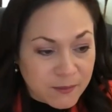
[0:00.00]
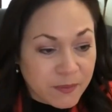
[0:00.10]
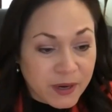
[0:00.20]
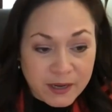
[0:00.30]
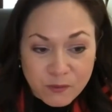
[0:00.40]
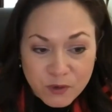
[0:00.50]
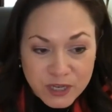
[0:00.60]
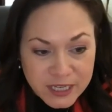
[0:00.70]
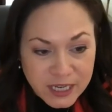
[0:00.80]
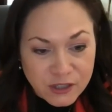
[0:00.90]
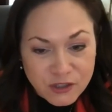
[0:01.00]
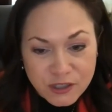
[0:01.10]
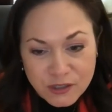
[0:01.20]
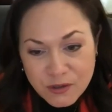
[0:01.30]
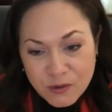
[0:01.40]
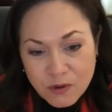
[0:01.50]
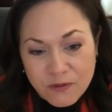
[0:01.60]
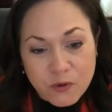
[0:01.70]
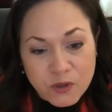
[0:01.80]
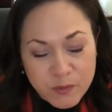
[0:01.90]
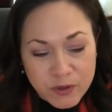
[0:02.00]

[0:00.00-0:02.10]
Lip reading: by re-engaging into the workforce,